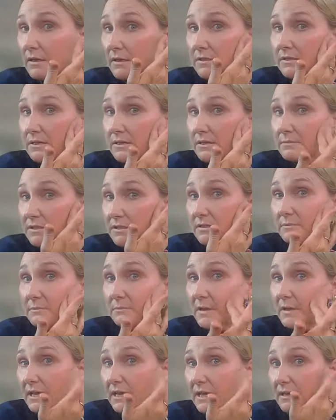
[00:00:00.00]
So I'm just
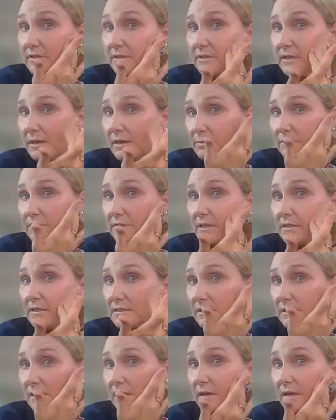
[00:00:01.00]
going to even it up on
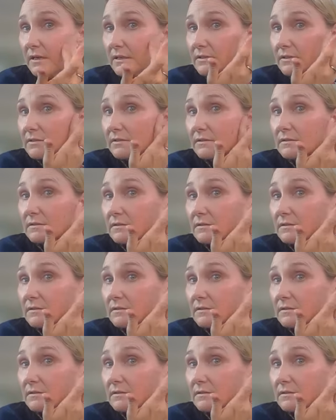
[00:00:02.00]
that side.